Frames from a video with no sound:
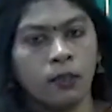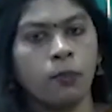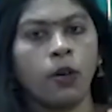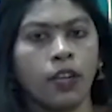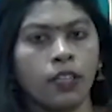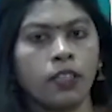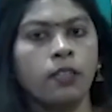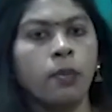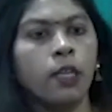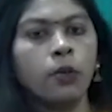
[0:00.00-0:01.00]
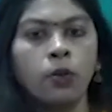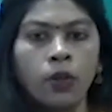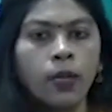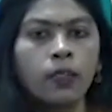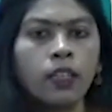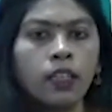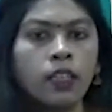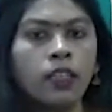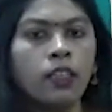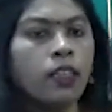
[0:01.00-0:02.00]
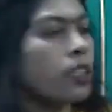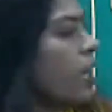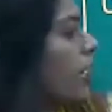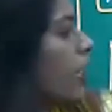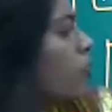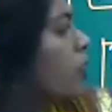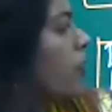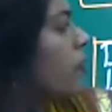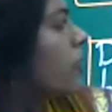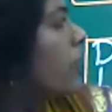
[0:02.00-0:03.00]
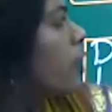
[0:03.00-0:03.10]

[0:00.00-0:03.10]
product, but you don't know anything. Then again, what they will try to